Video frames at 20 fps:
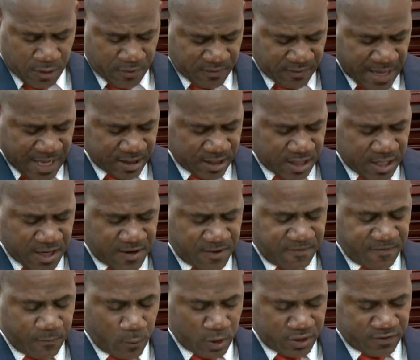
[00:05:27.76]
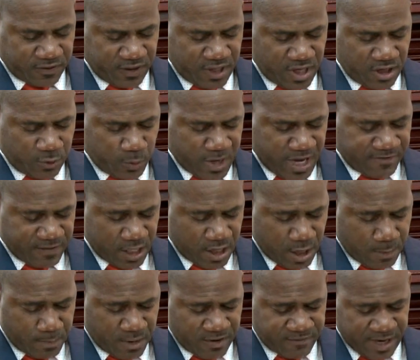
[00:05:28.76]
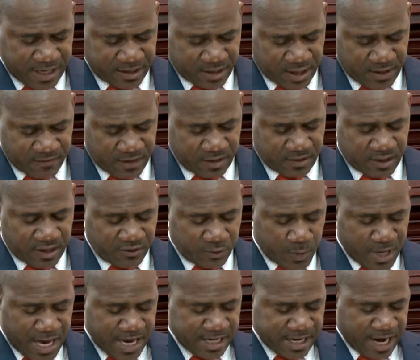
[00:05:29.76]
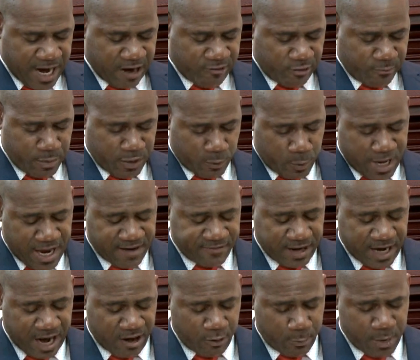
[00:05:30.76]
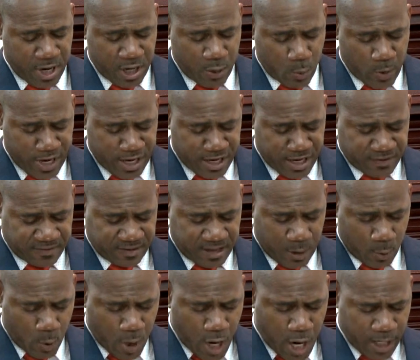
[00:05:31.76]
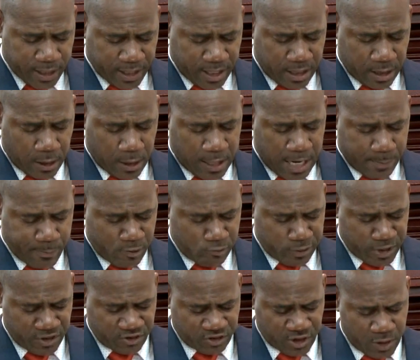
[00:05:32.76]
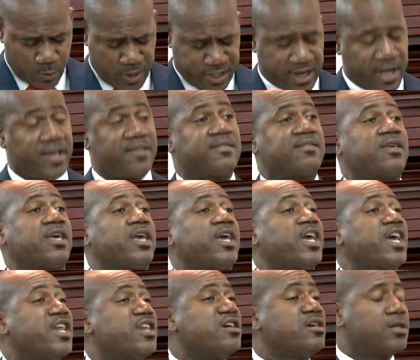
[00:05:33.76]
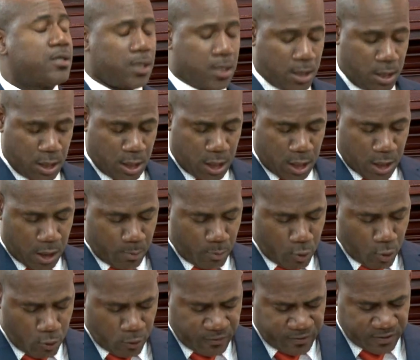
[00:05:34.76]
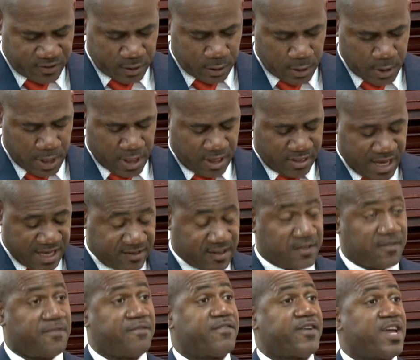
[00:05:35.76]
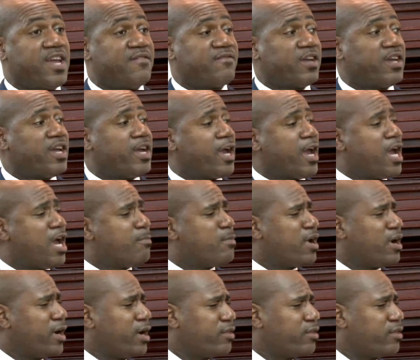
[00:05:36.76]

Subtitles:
Saturday the 14th, we have a number of activities. We have Caribbean Wellness Day Walk in collaboration with SKN Moves. That's at 5 a.m.